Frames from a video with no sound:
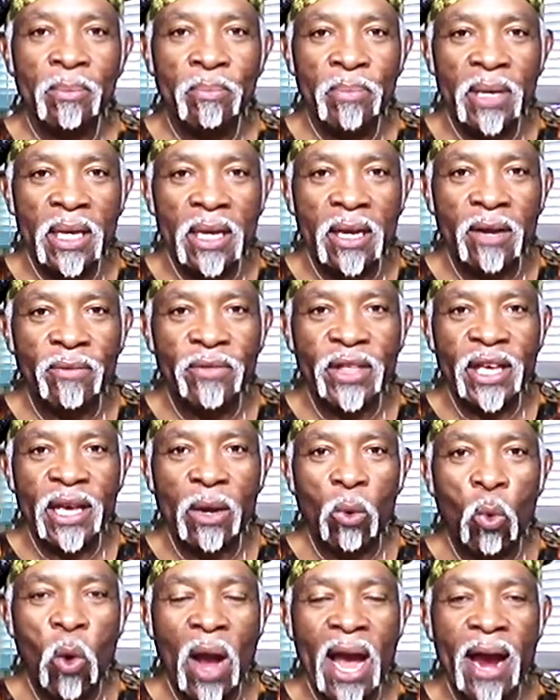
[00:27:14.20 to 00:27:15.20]
Be of the
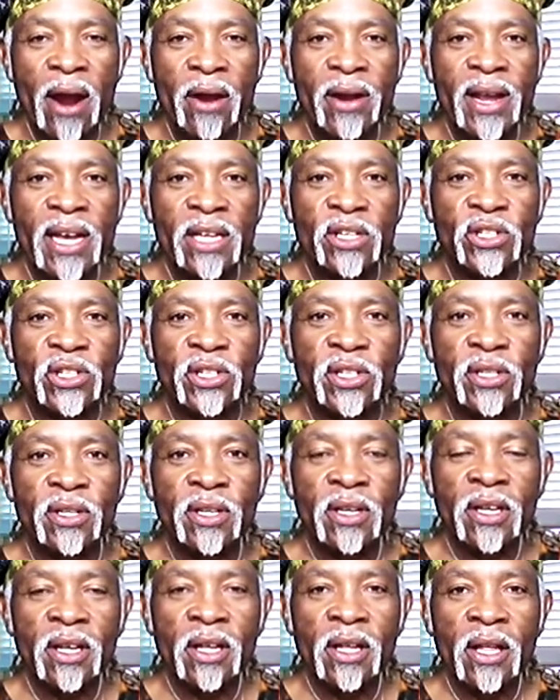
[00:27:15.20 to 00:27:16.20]

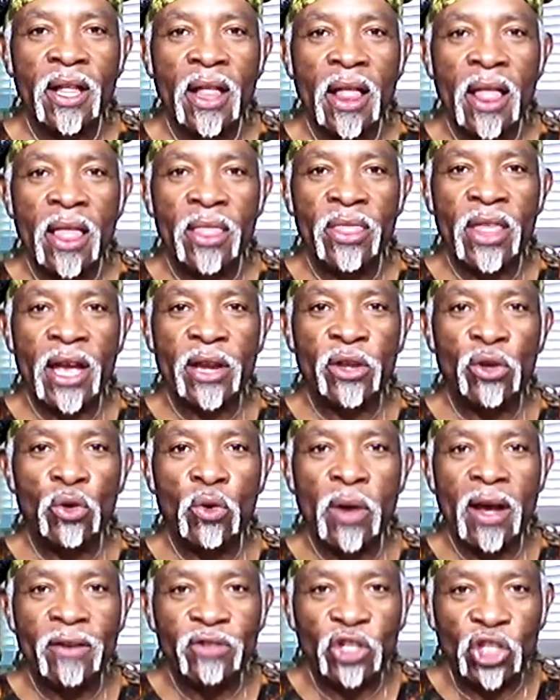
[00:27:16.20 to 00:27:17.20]
awareness that
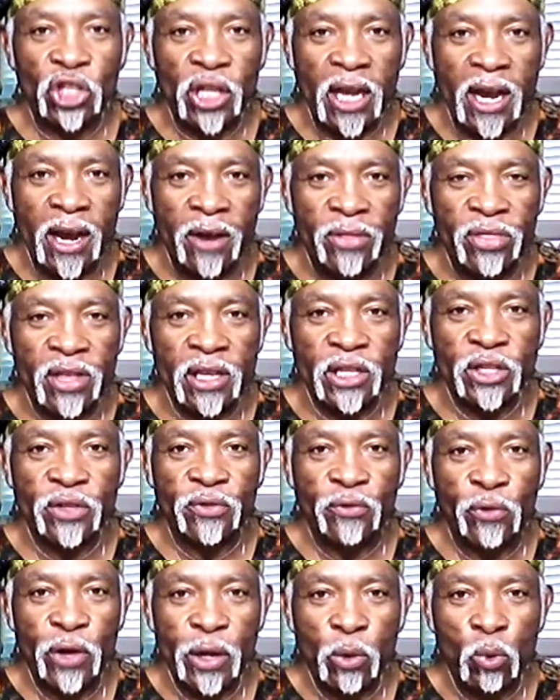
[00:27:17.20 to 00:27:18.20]
you have shared this
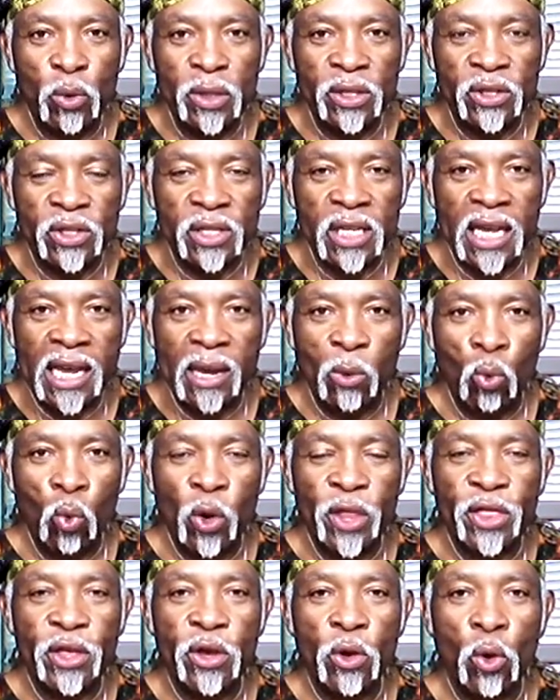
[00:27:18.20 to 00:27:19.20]
frequency
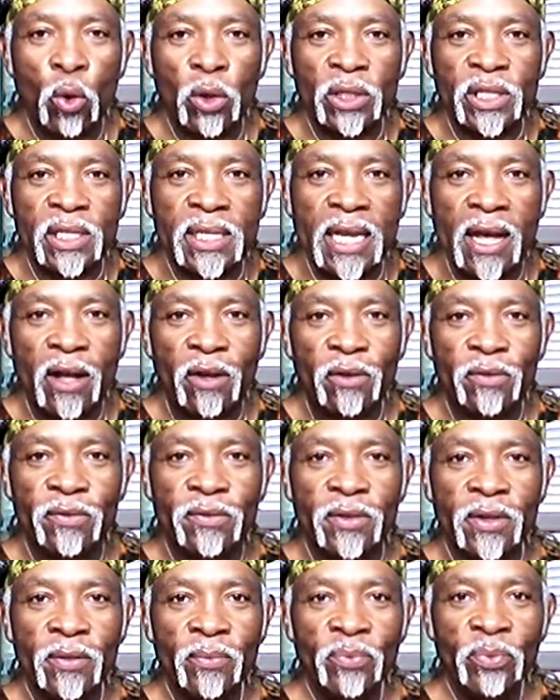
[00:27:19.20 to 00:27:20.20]
with
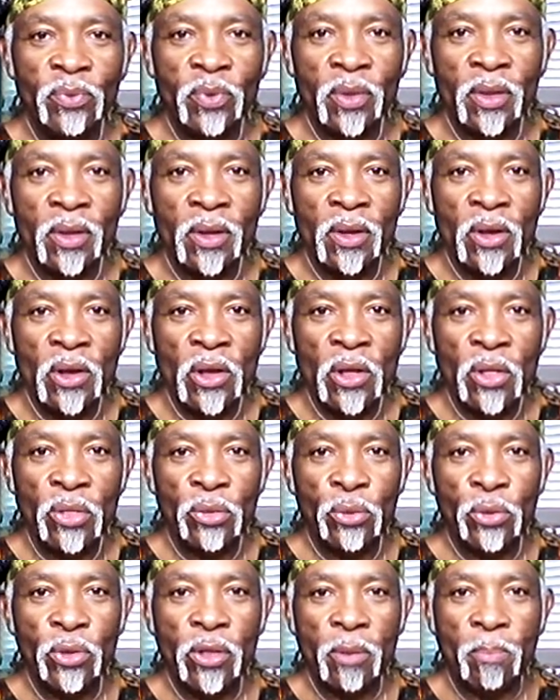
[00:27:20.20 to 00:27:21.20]
yourself
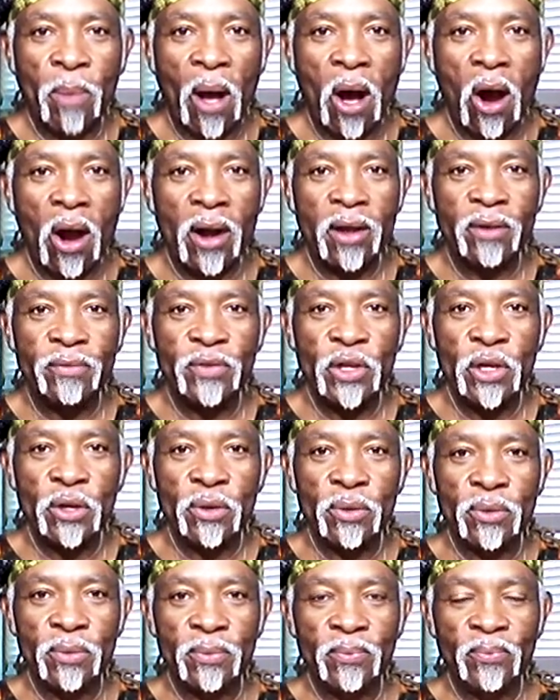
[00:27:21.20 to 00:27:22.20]
through the part of
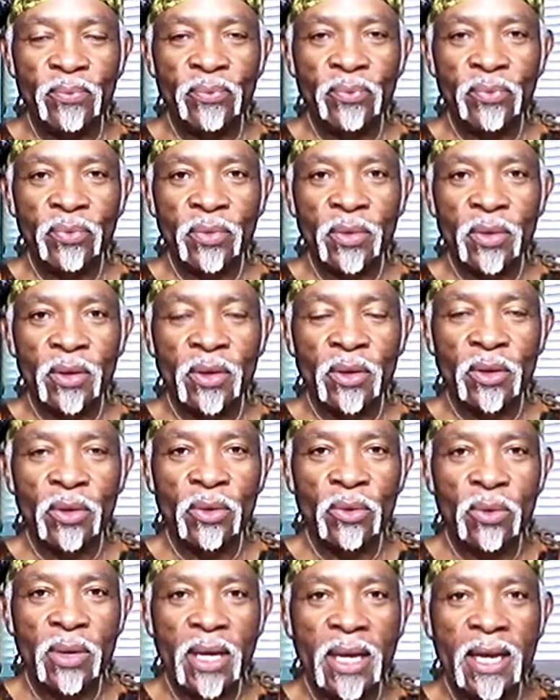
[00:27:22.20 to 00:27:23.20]
you
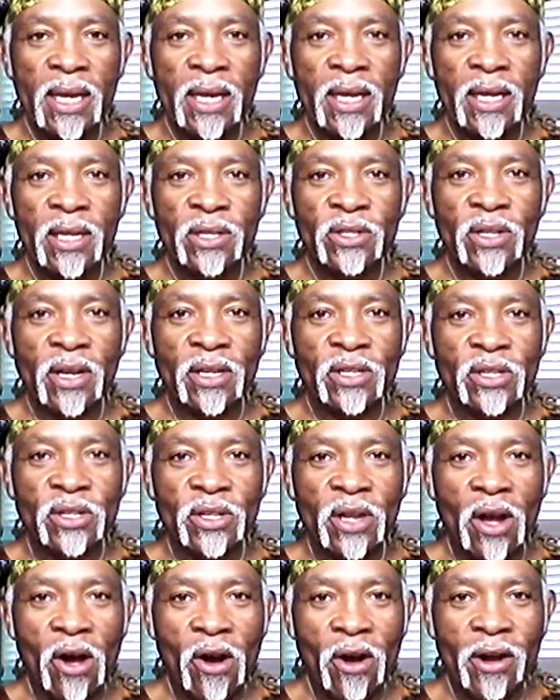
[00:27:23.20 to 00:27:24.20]
who is
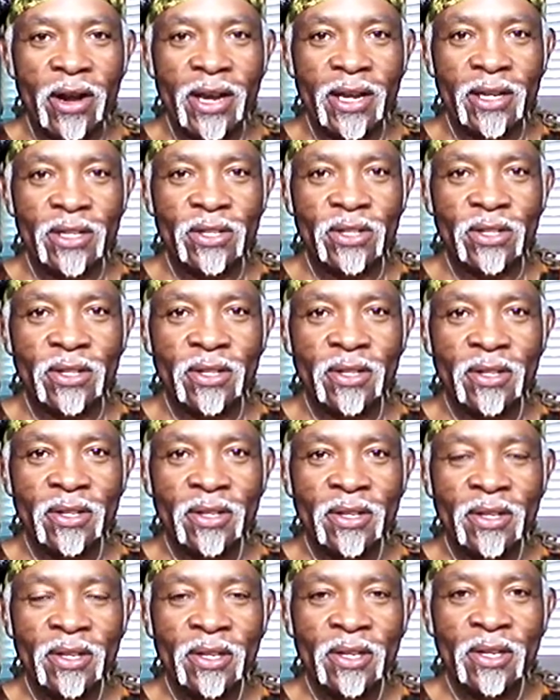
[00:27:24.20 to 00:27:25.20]
Astarius
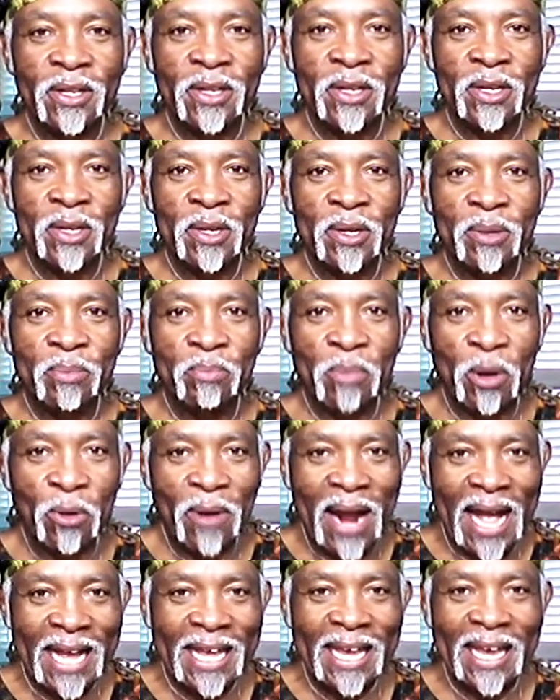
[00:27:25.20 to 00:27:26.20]

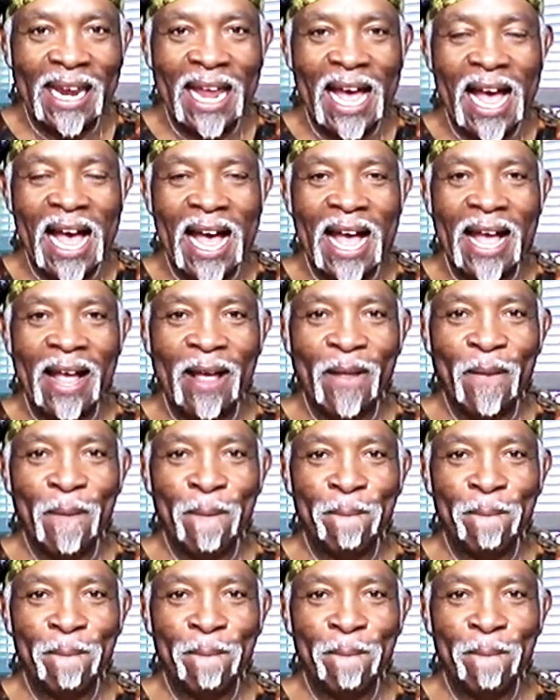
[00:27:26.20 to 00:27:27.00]
Miraculii.